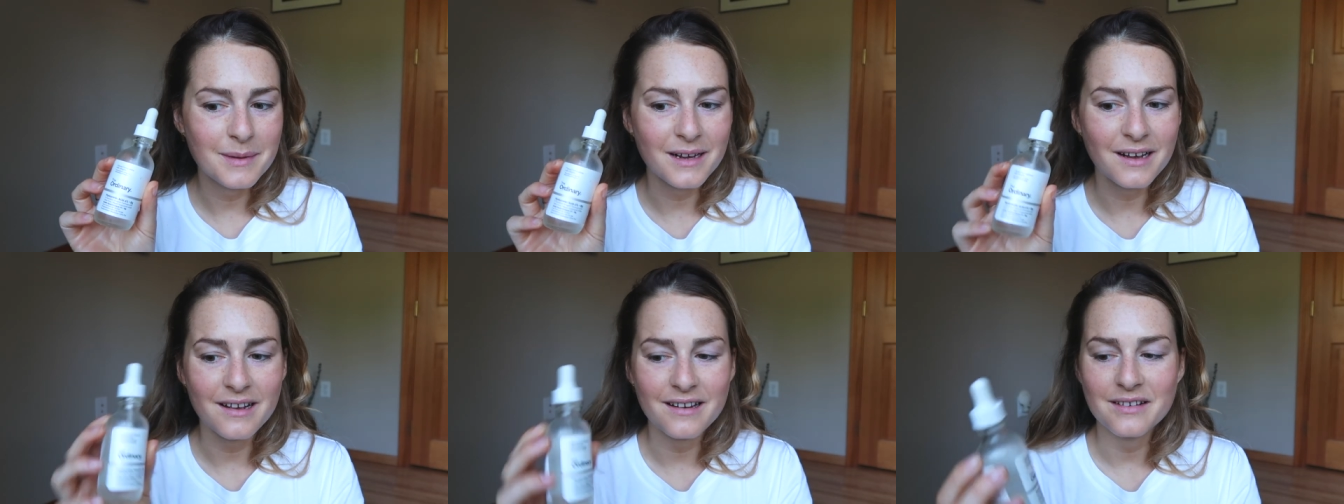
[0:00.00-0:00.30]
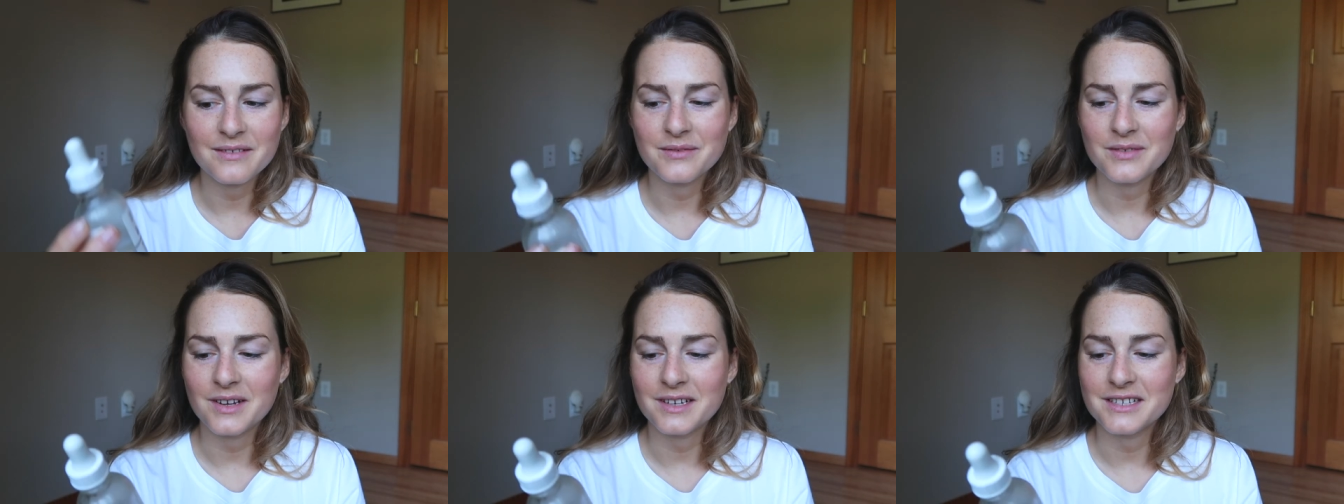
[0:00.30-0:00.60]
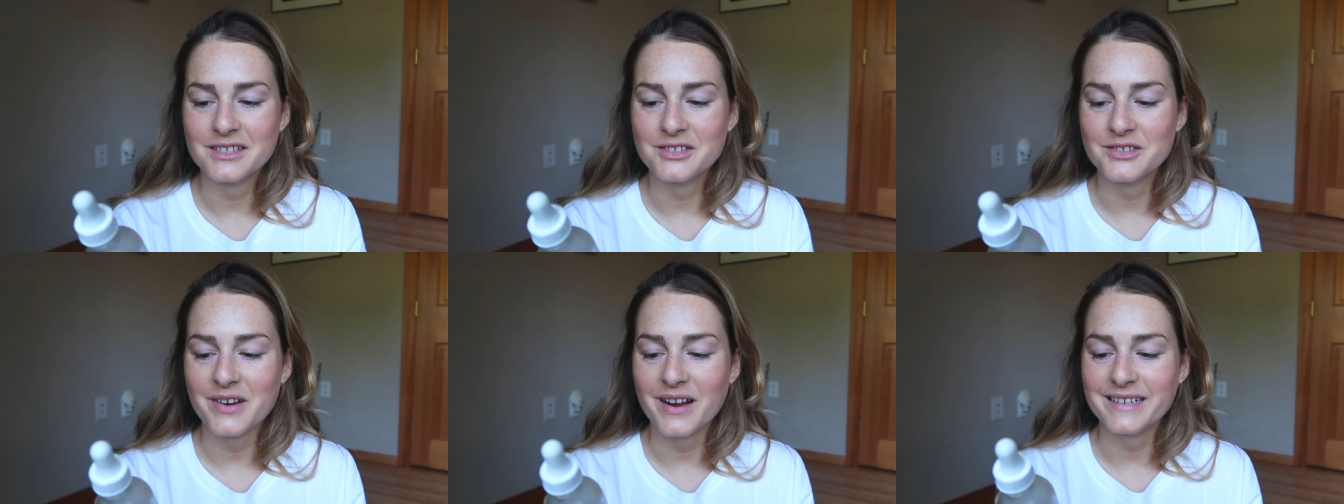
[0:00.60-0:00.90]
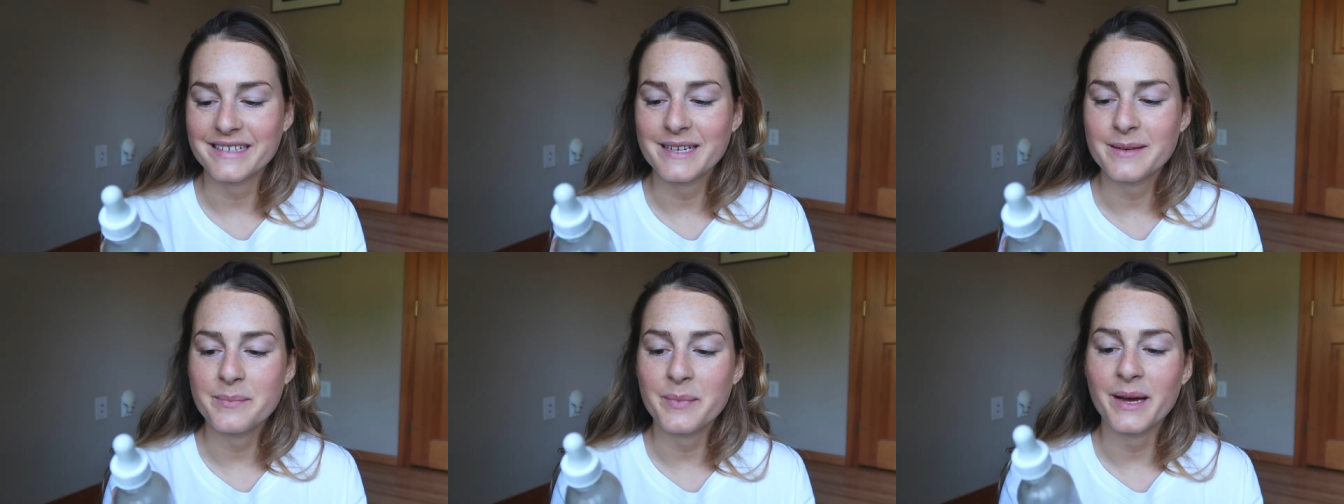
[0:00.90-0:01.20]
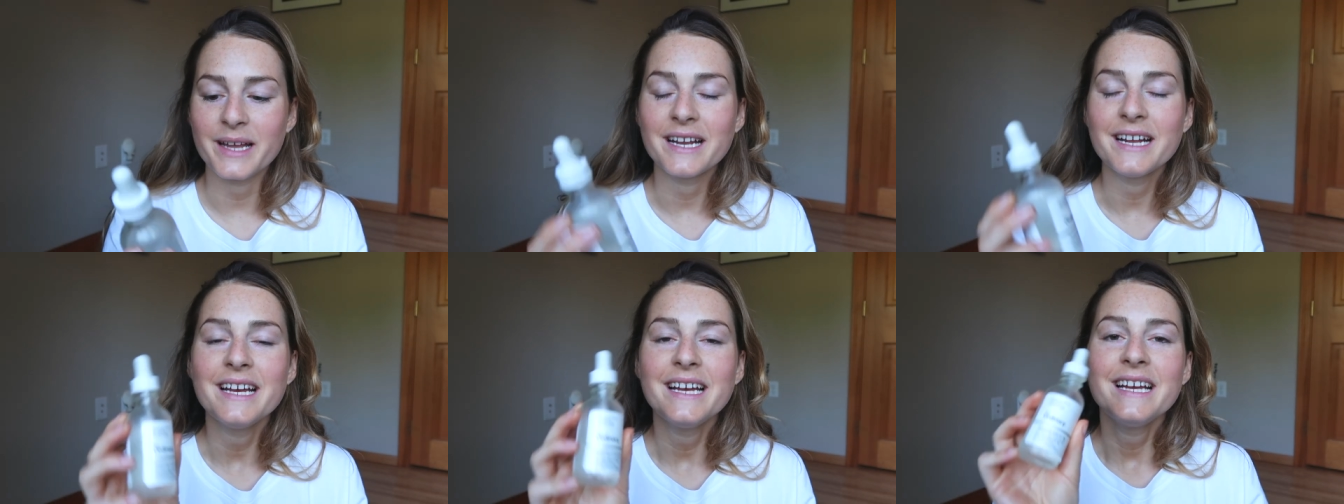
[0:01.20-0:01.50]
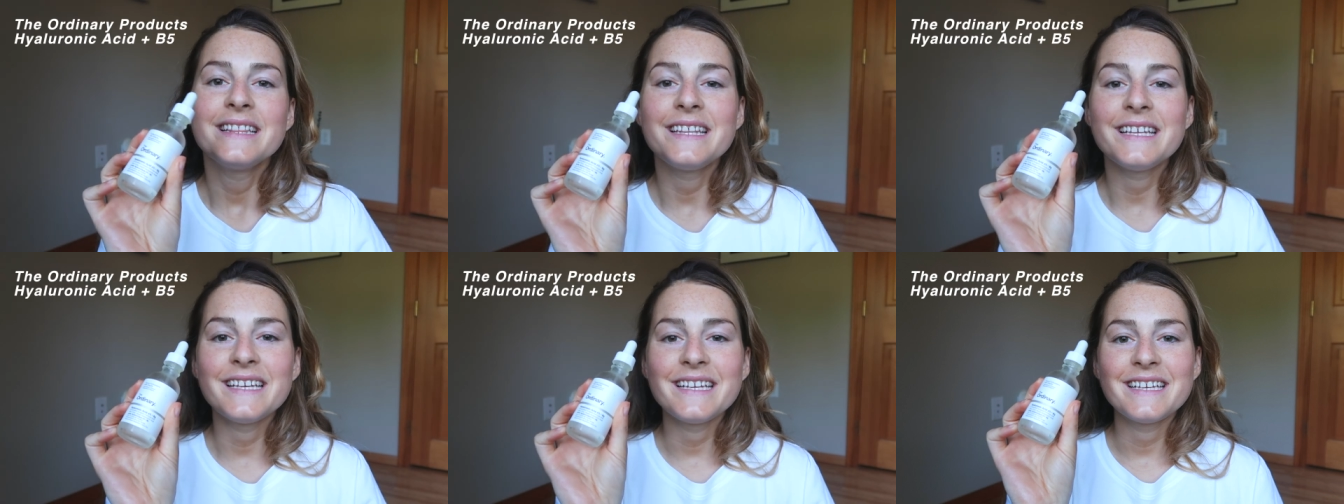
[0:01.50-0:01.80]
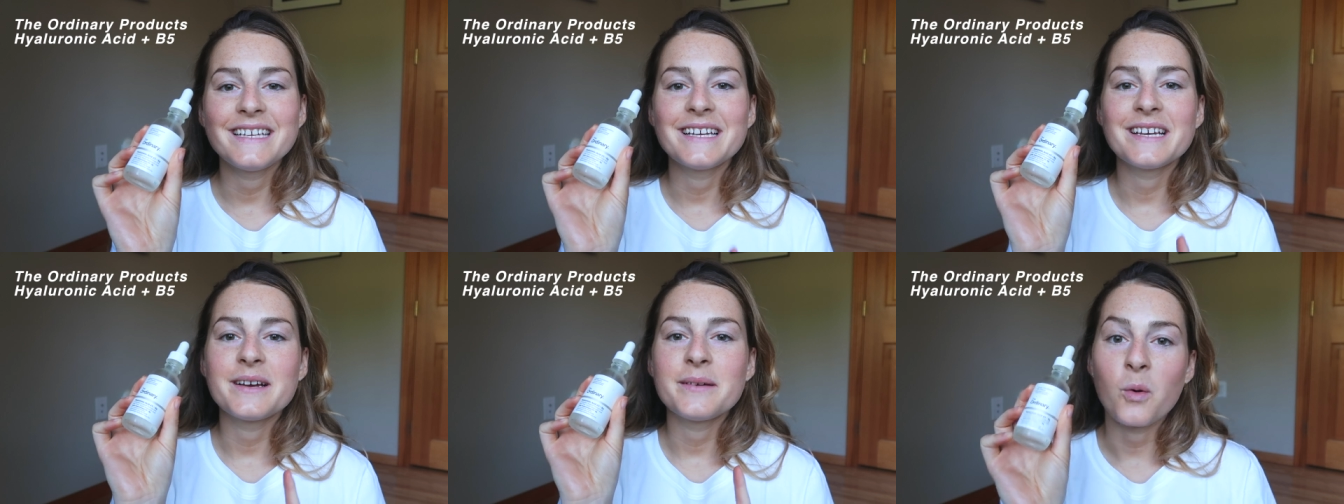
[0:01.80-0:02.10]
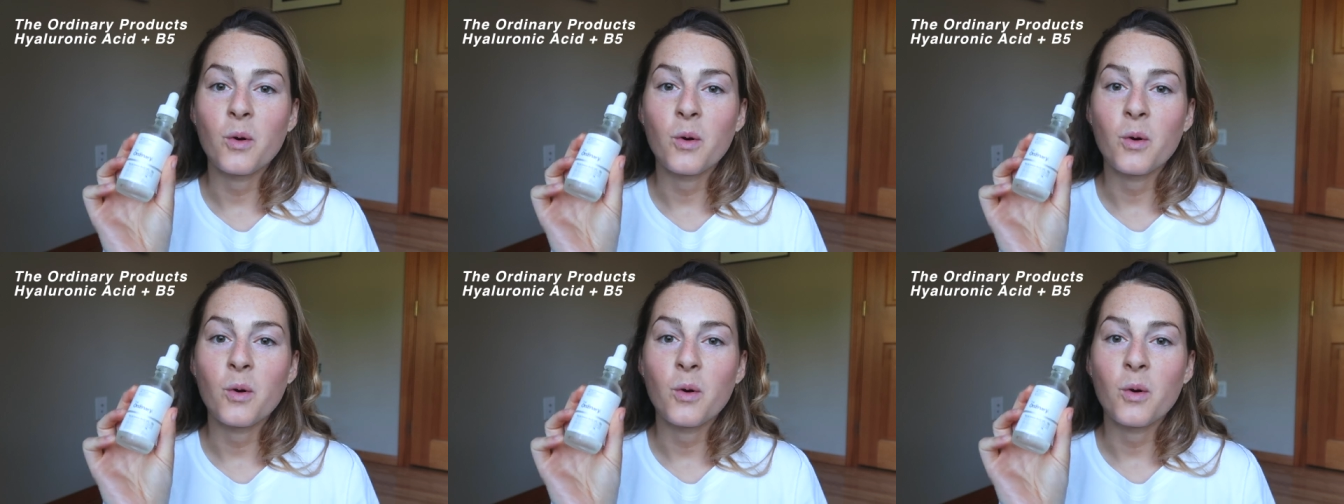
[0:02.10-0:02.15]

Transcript: I kind of got distracted, but the